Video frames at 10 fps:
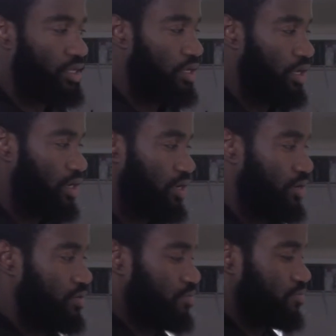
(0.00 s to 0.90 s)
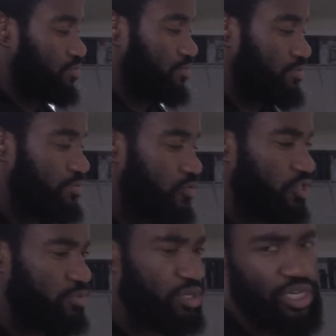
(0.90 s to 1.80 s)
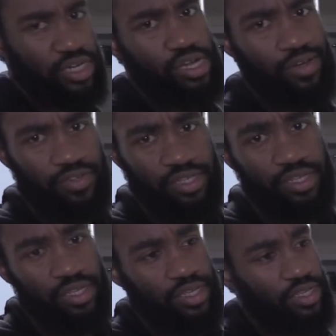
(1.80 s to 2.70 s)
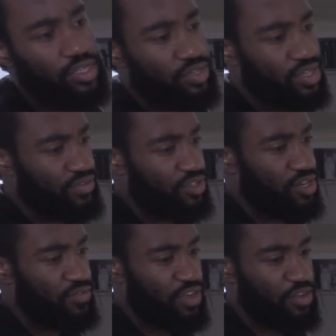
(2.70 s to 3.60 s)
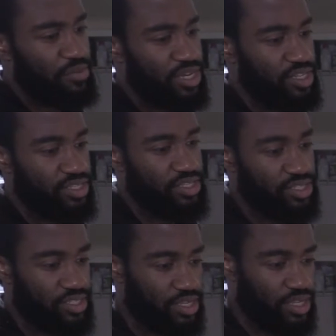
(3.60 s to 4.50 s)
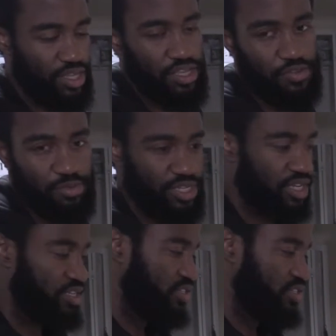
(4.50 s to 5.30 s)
once you put it in the oven, take 35 minutes, it'll be done.